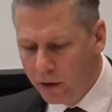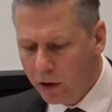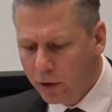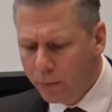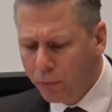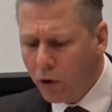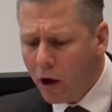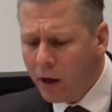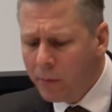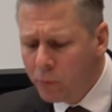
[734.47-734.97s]
The
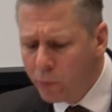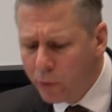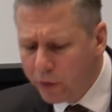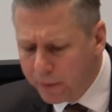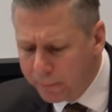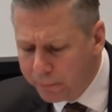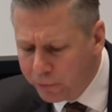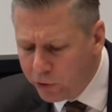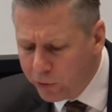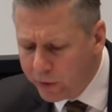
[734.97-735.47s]
problem with
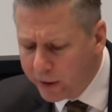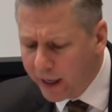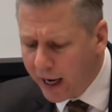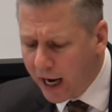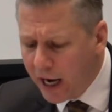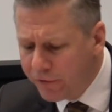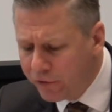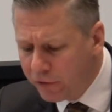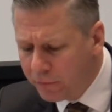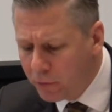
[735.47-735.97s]
imputing
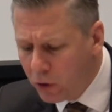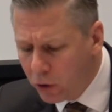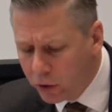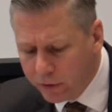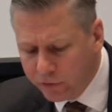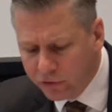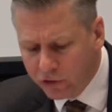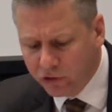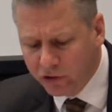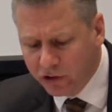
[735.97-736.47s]
hateful
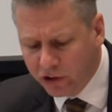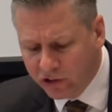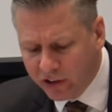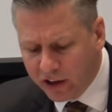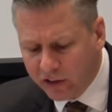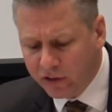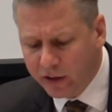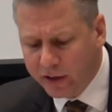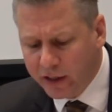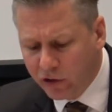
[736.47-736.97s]
motives or
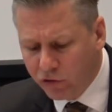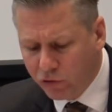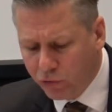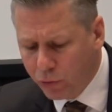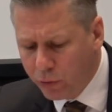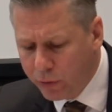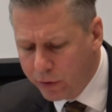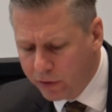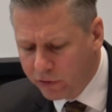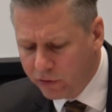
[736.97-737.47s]
suggesting that
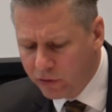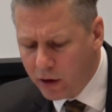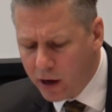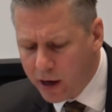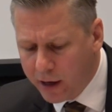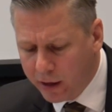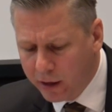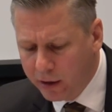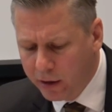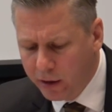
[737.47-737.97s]
truth is
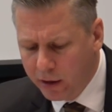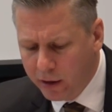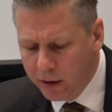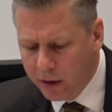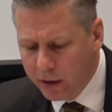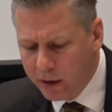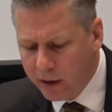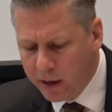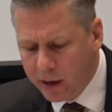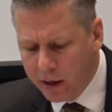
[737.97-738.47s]
not
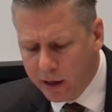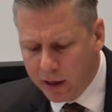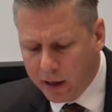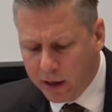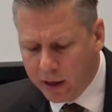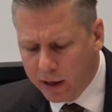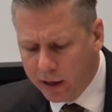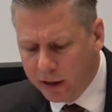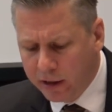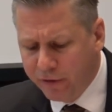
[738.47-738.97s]

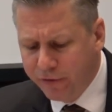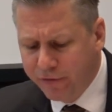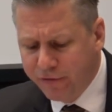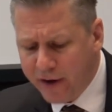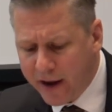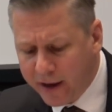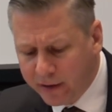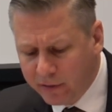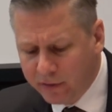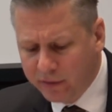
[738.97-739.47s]
a
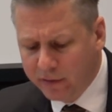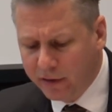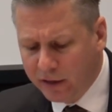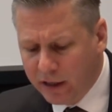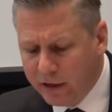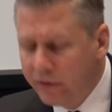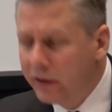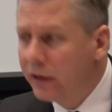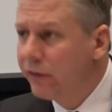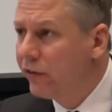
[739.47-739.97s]
defense,
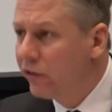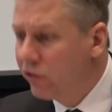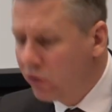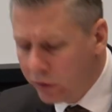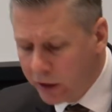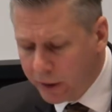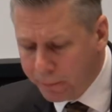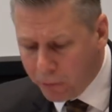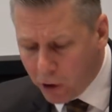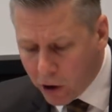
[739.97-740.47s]
even if it's
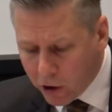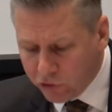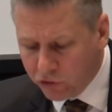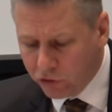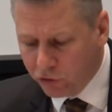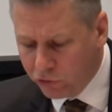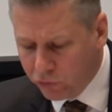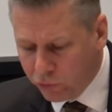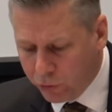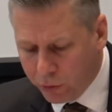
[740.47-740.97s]
only a
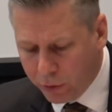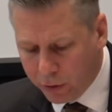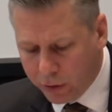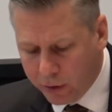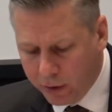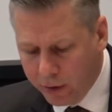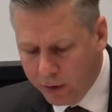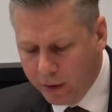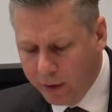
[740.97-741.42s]
partial truth,